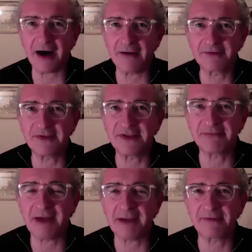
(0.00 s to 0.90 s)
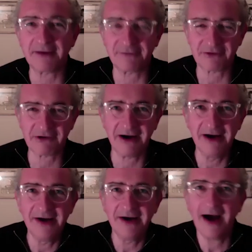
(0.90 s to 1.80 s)
after this map of Africa
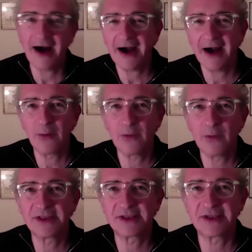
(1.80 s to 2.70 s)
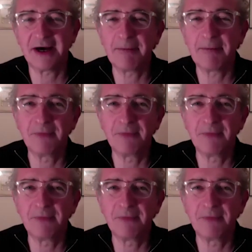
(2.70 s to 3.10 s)
uh, was um,